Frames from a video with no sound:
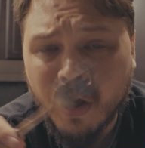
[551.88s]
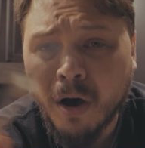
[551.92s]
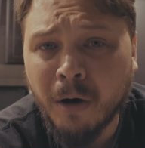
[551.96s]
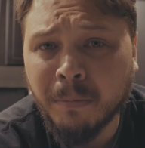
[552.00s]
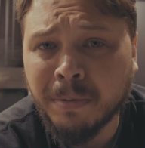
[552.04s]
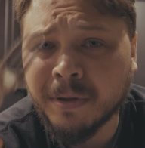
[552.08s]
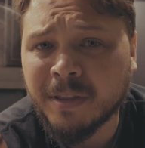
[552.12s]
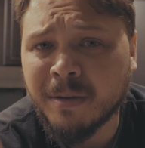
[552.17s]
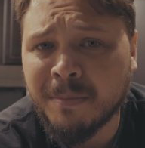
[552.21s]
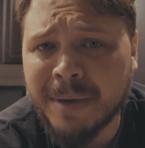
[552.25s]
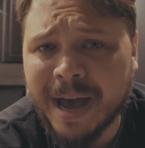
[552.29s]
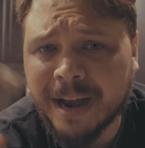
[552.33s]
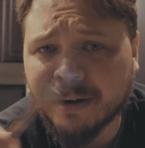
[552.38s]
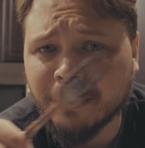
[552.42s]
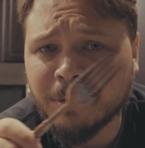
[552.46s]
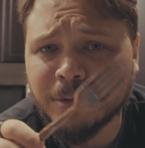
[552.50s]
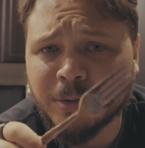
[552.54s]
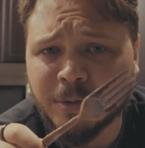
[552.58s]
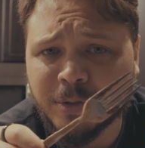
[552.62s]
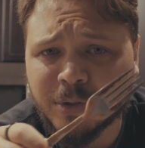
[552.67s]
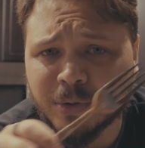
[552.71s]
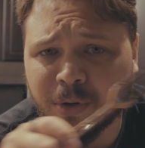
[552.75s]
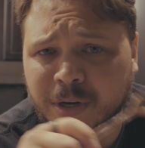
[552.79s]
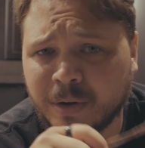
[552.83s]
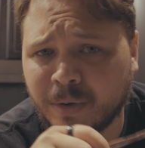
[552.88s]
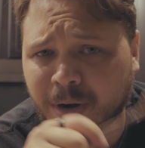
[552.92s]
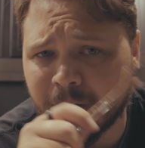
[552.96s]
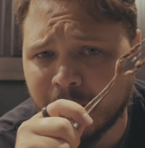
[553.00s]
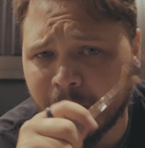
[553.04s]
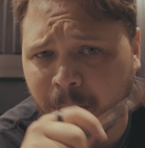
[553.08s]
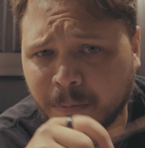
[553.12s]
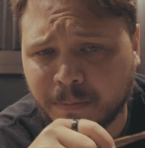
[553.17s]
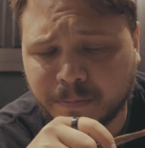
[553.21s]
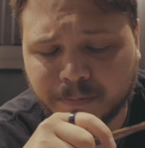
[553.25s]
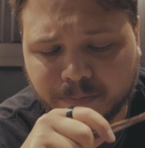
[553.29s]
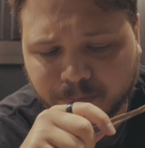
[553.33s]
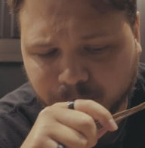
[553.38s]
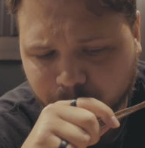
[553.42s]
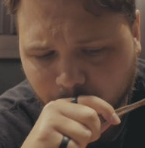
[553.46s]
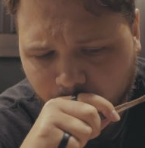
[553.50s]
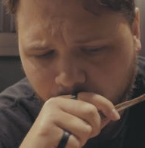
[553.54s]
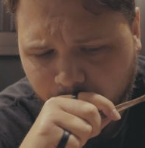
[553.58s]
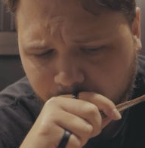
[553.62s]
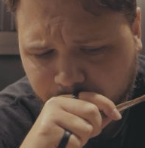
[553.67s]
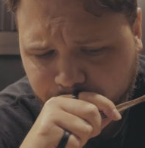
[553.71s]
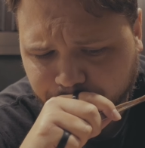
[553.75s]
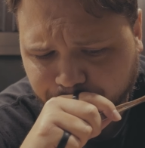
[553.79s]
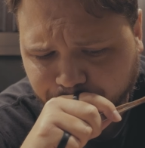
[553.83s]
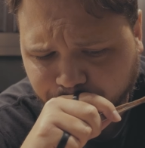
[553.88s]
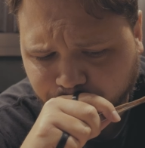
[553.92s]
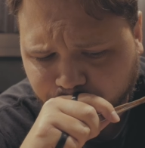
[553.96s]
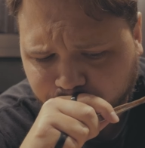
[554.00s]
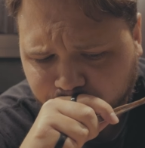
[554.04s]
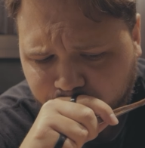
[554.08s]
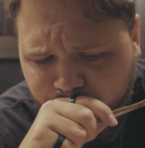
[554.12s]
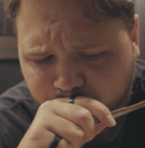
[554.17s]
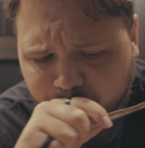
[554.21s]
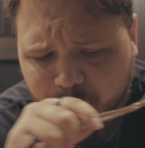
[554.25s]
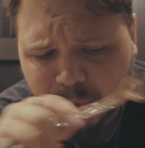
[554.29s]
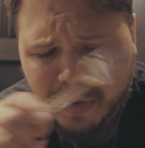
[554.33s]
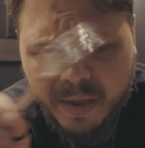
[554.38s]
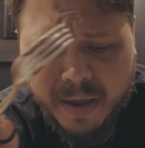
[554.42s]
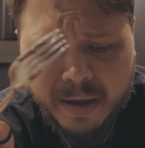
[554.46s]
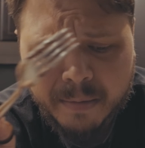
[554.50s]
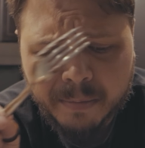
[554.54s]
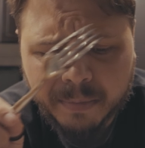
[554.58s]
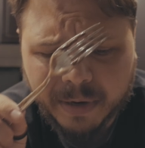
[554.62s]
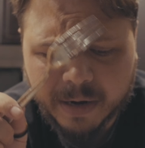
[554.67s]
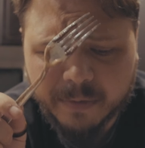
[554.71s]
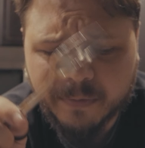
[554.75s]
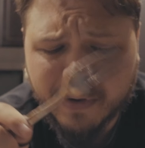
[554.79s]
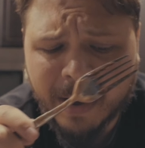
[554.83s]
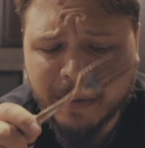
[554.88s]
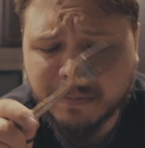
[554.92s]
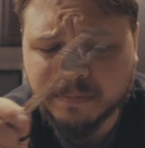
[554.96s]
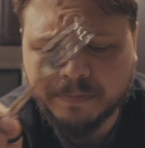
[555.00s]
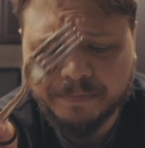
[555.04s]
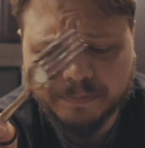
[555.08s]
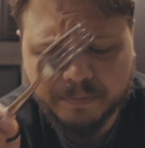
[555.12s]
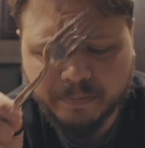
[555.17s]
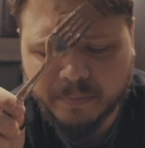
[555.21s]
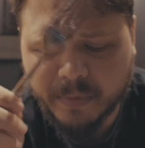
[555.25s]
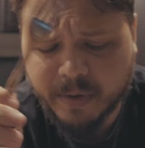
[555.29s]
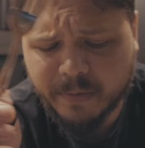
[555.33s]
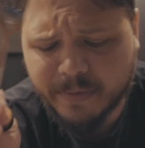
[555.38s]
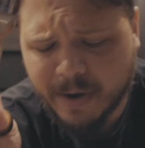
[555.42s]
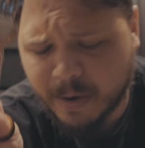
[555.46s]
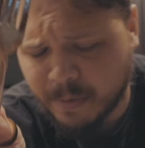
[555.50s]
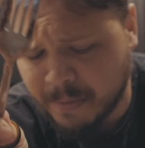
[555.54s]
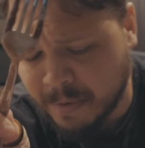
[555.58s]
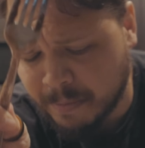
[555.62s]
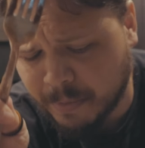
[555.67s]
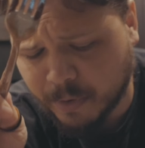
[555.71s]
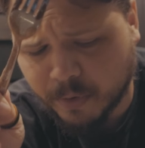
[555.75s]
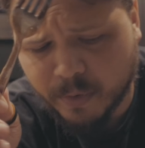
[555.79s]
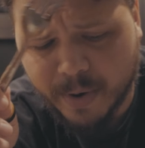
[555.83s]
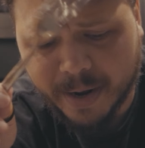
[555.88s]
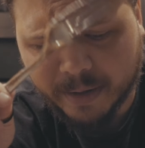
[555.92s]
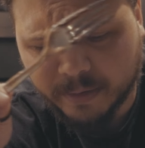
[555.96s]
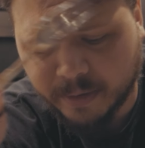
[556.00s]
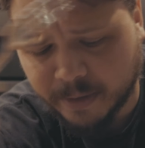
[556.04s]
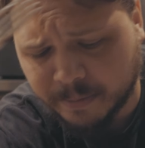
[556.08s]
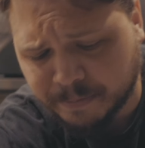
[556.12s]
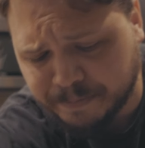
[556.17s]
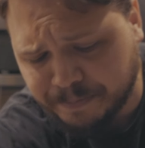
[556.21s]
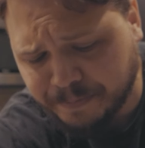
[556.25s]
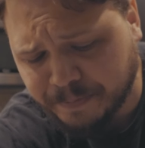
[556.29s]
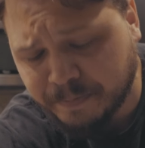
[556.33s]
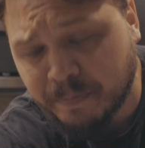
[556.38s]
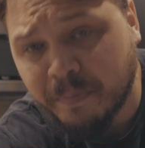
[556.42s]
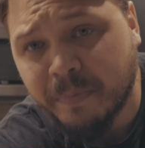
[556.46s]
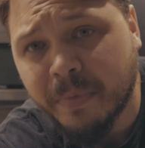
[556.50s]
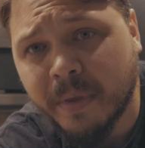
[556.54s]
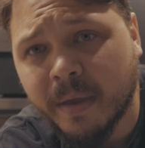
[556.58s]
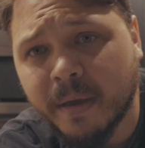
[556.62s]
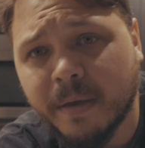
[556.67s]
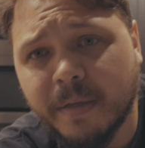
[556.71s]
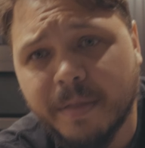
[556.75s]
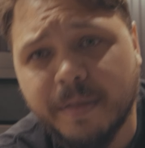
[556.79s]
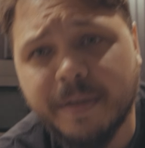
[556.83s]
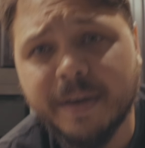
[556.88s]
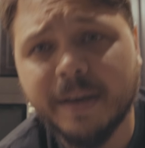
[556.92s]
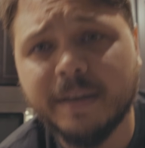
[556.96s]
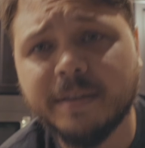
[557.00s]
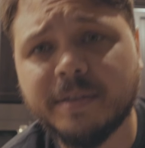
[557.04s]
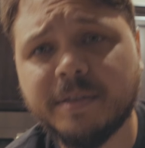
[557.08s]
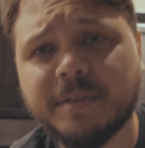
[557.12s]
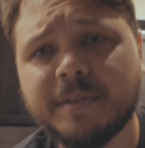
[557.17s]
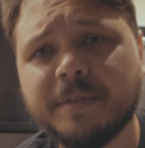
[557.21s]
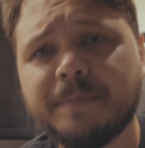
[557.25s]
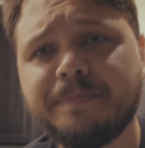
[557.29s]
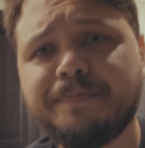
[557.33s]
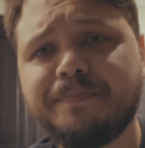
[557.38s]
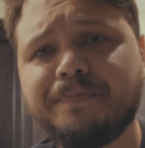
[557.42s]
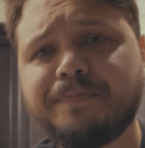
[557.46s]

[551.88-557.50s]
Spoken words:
put the macros on screen right now. But if I remember correctly, this